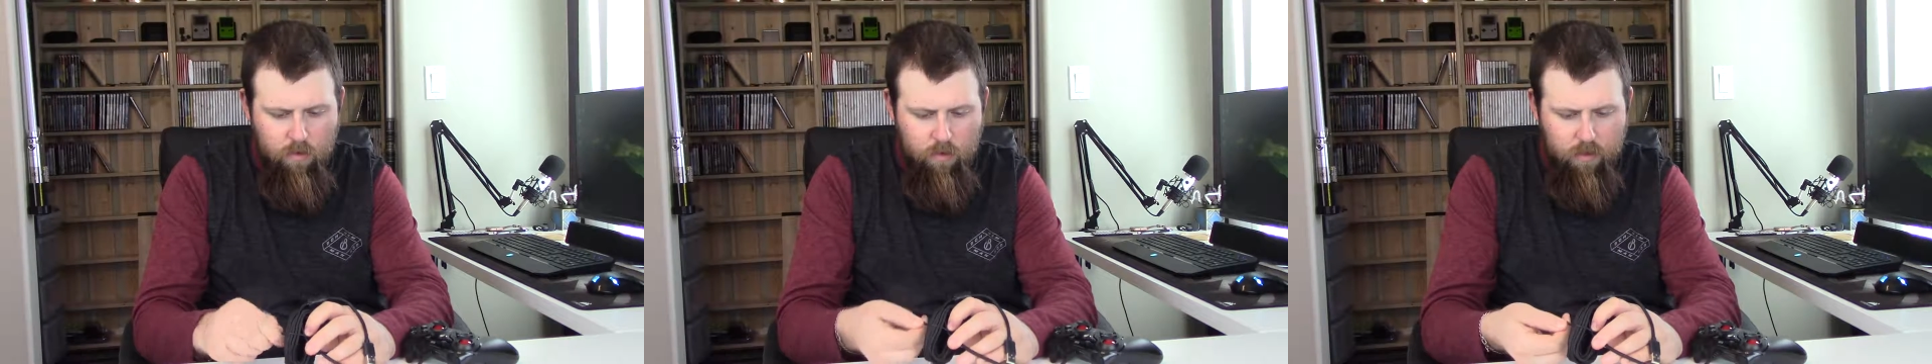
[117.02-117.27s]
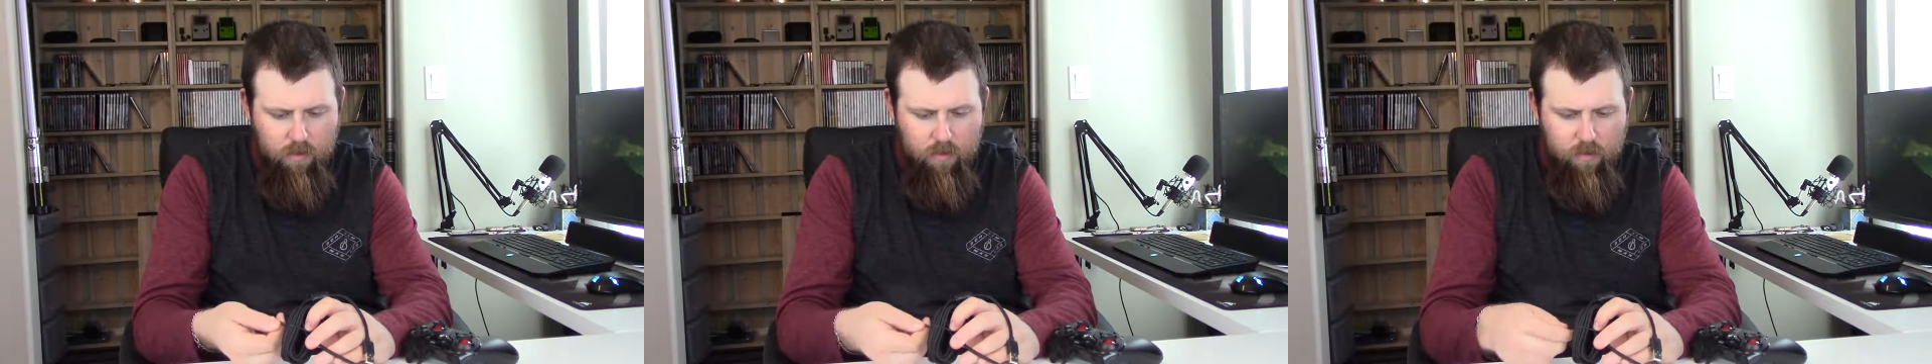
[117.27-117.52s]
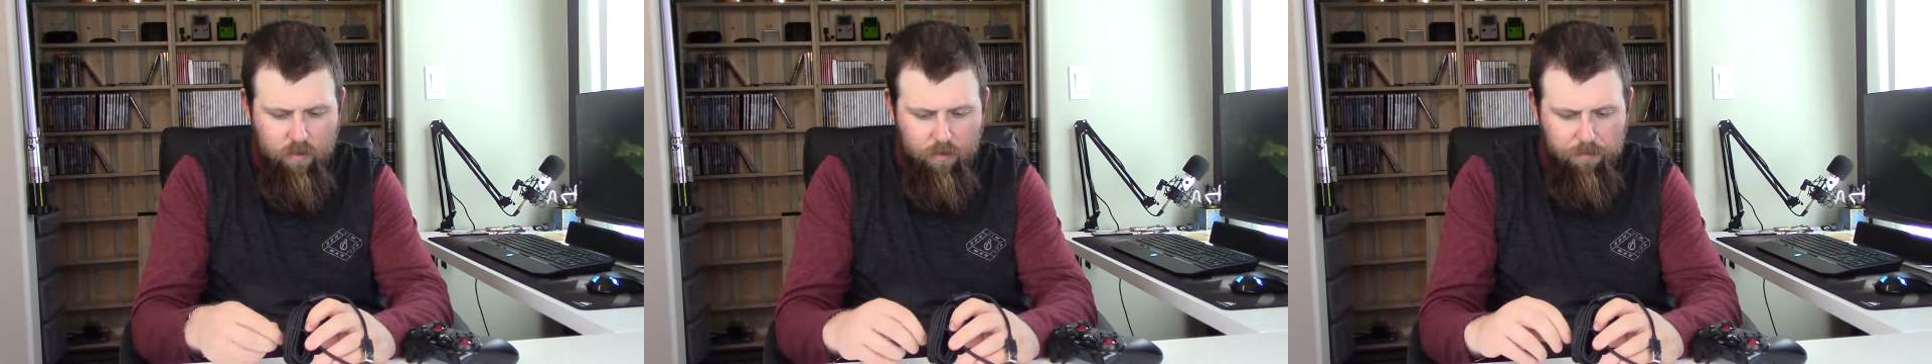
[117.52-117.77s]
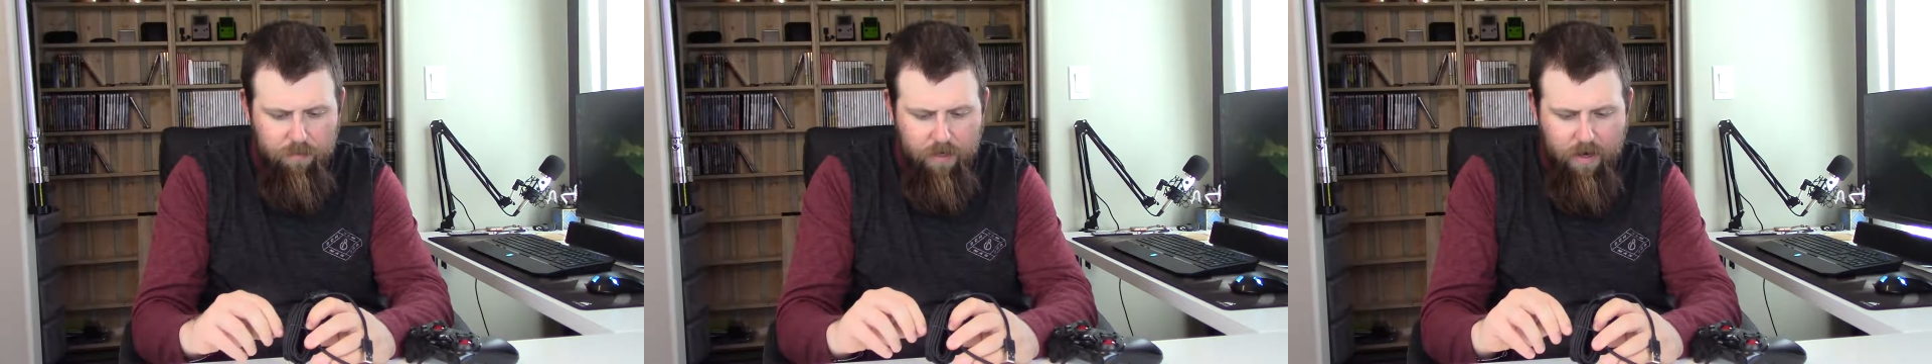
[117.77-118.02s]
Take the
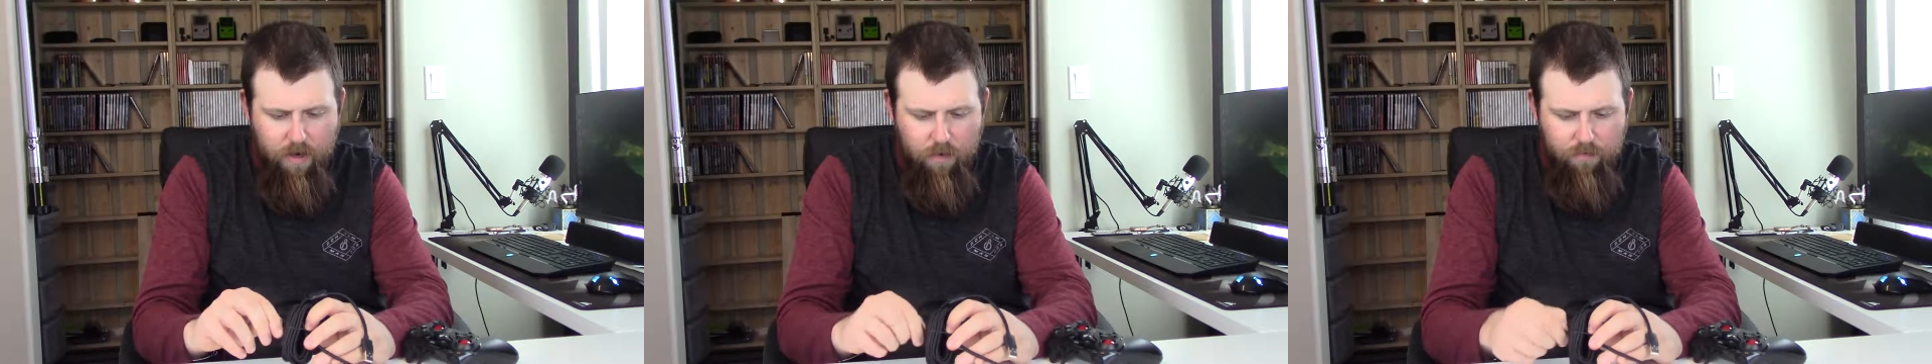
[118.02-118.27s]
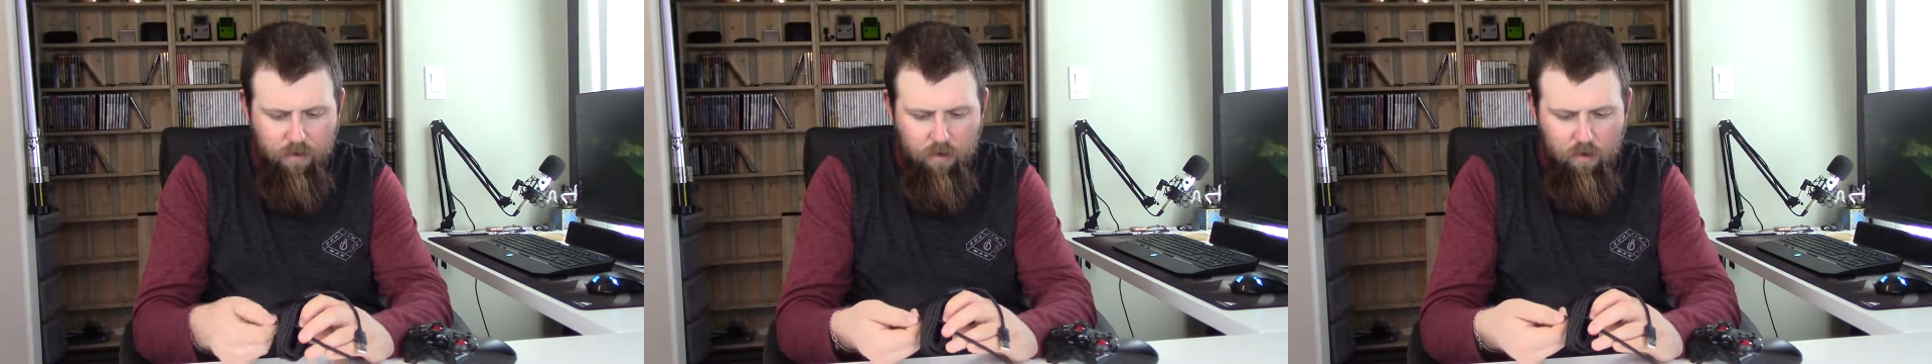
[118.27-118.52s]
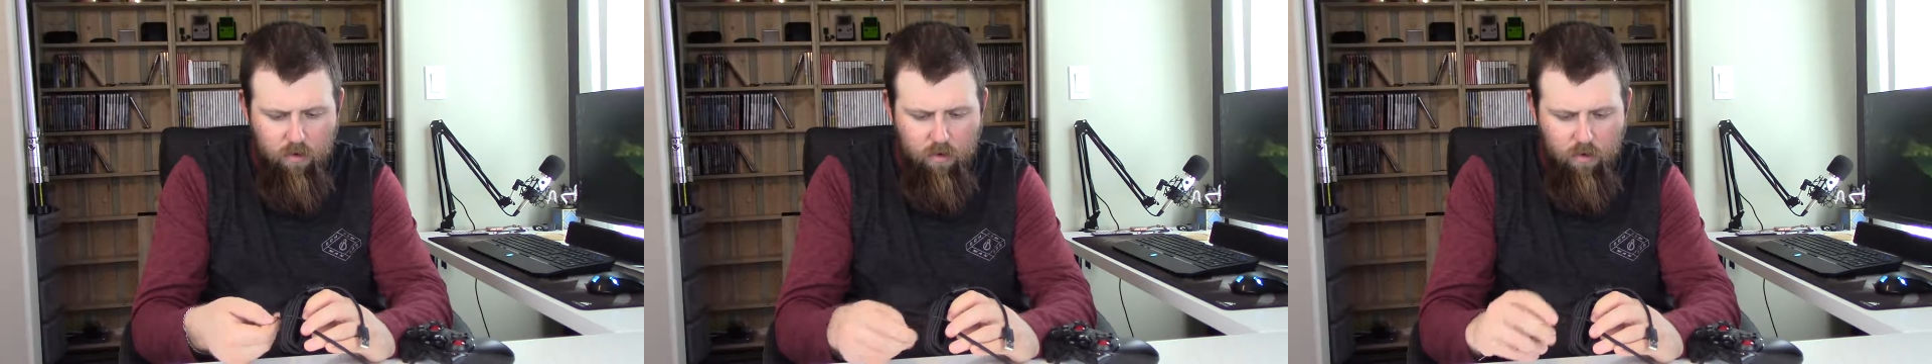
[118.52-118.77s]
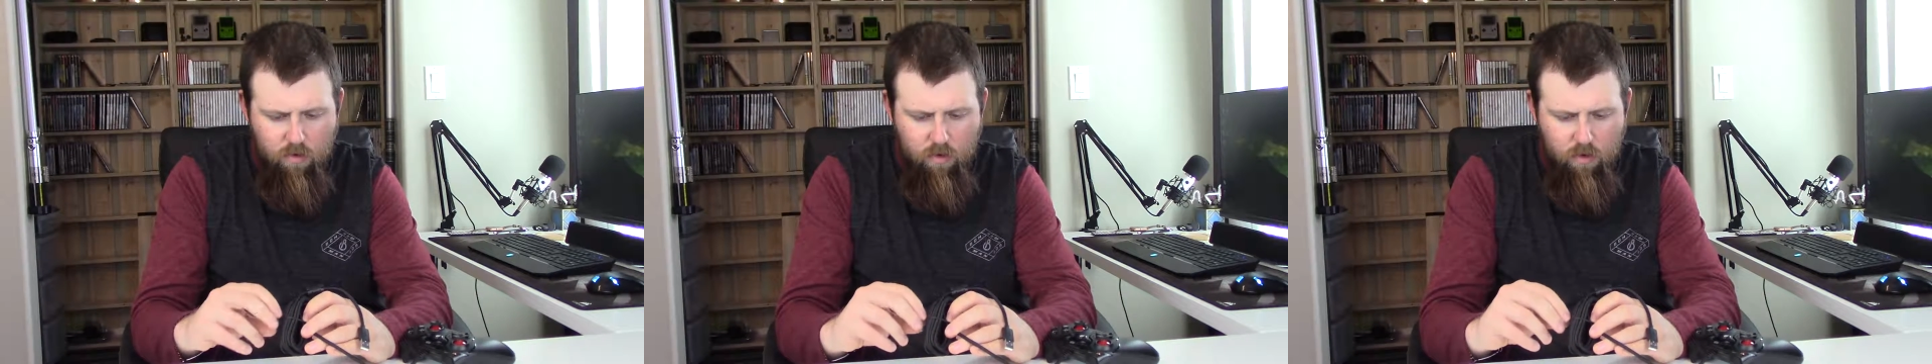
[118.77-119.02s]
zip tie off of
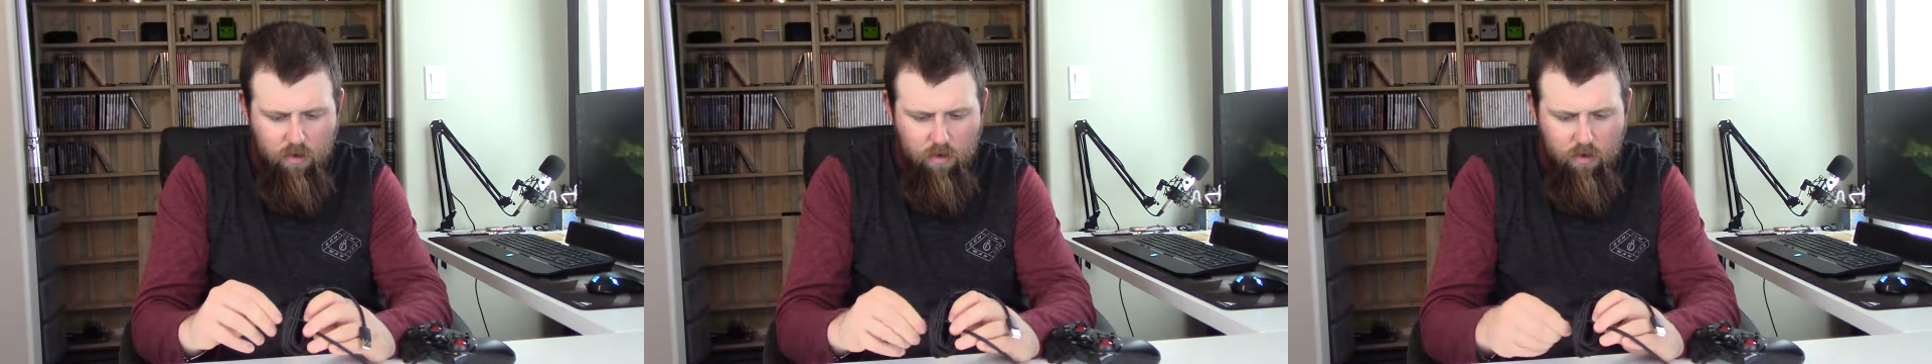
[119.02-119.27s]
here.